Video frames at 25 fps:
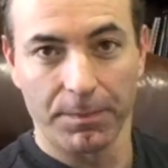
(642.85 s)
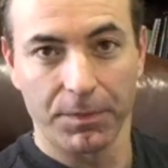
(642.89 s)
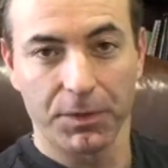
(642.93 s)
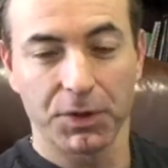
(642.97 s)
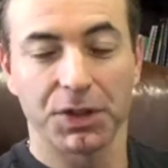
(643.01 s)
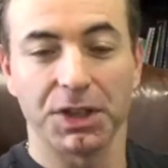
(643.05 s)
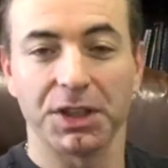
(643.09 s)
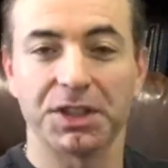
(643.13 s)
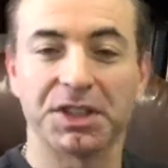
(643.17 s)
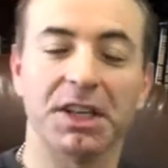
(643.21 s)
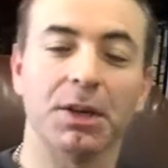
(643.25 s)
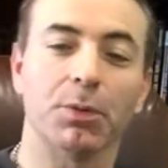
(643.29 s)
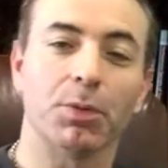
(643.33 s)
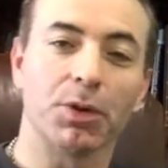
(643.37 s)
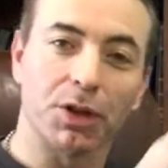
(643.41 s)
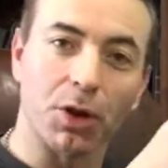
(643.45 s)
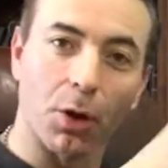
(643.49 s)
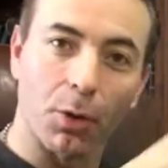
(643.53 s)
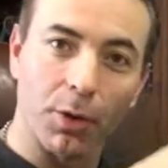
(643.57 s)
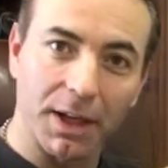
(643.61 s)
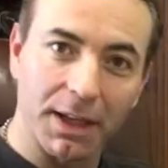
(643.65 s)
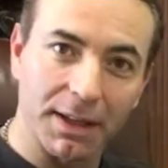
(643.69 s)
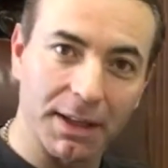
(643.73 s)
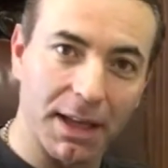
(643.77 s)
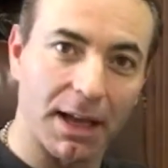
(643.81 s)
So you see, we're
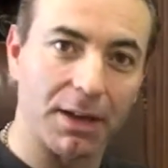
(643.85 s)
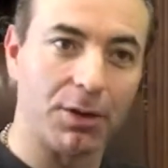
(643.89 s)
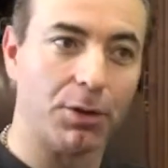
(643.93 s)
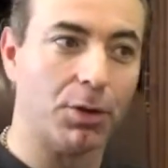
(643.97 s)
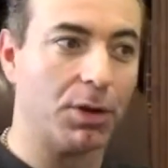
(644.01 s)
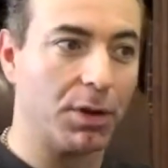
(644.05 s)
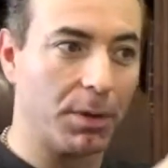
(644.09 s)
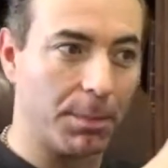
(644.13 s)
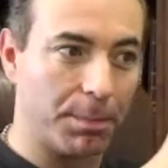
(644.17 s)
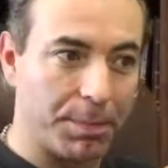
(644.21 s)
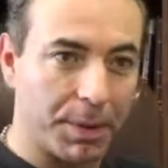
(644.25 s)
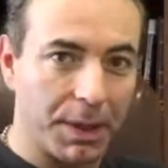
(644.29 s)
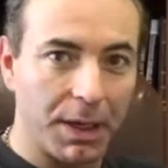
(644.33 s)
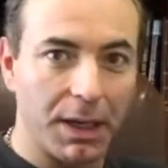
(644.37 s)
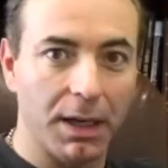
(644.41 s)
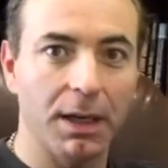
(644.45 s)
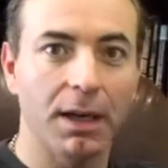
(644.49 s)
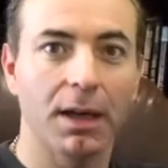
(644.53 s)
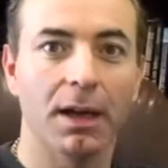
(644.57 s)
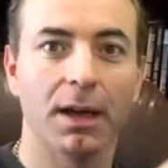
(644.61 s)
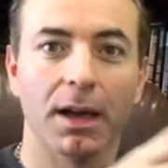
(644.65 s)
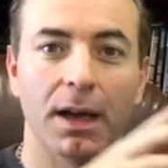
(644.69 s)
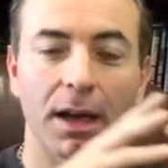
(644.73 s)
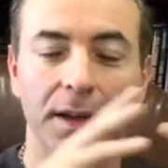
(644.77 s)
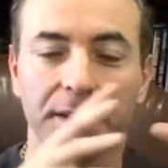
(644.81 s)
going in that order:
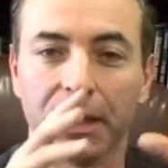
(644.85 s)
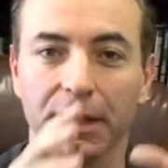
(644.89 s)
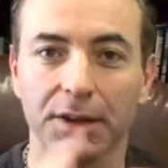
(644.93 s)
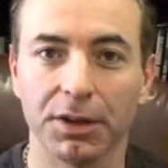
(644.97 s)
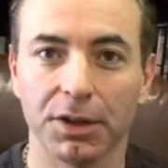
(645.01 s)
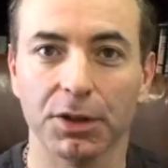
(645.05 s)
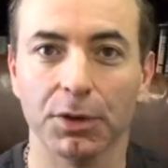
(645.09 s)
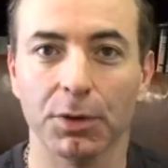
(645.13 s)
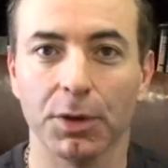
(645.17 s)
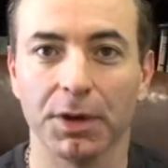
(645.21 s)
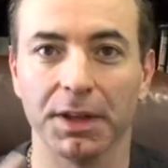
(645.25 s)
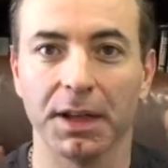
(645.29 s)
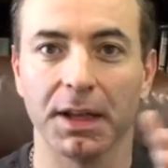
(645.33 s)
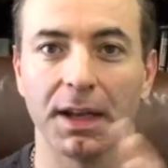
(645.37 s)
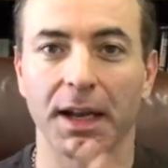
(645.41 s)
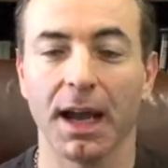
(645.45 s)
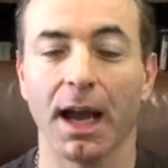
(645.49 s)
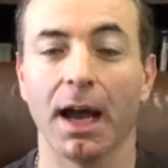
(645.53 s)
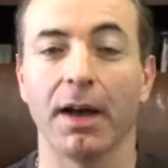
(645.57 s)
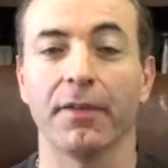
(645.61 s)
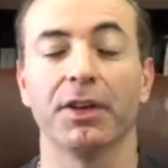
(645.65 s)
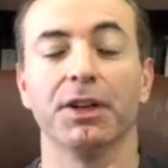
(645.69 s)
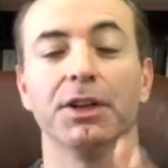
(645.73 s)
be, and then do, and then have.